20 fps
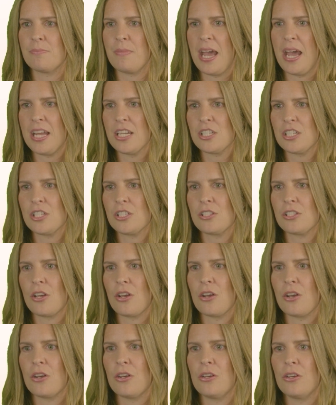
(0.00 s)
match.
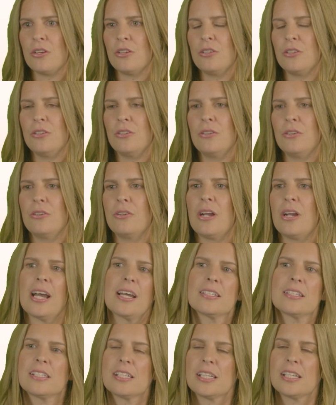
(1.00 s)
So you
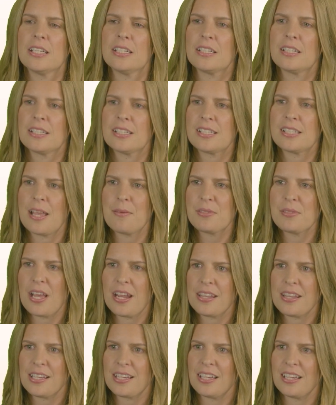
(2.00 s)
are sticking to the same
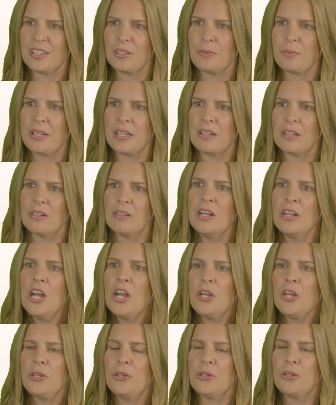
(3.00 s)
side of the colour wheel.
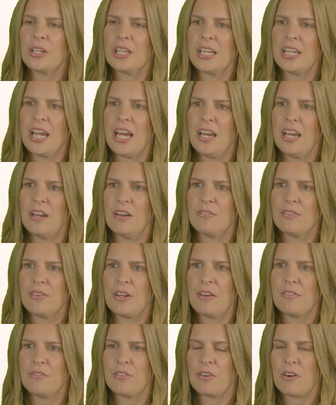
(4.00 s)
You can have
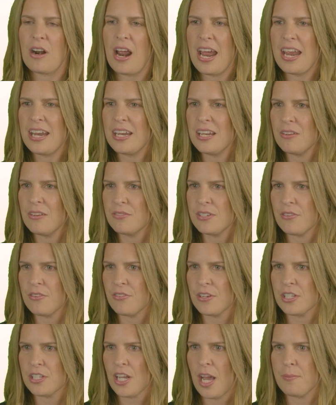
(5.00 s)
a variety of
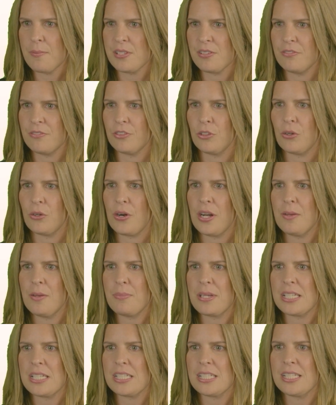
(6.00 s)
different types of flooring,
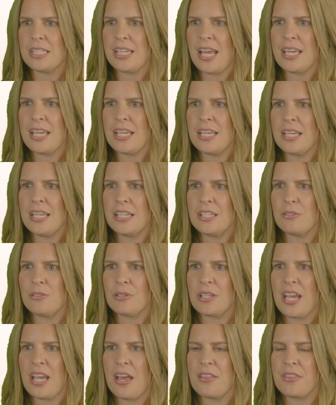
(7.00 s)
but just taking into
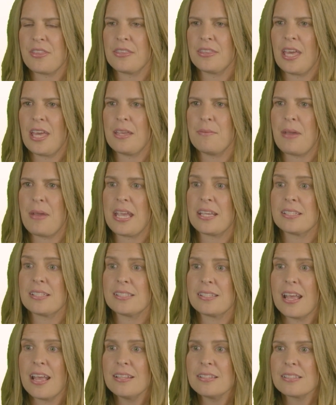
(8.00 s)
account that they make
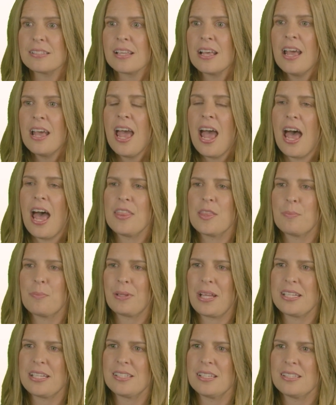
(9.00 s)
sense and the
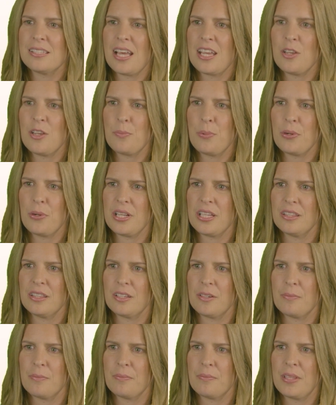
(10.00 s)
places that you're putting
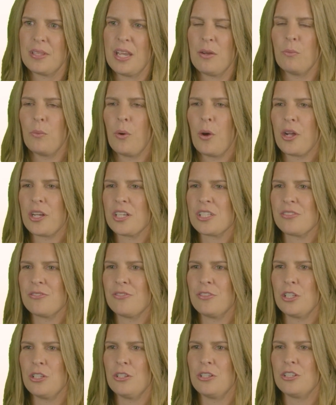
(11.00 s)
them, it works
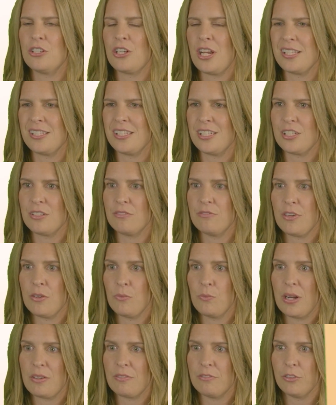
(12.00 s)
for you to transition from one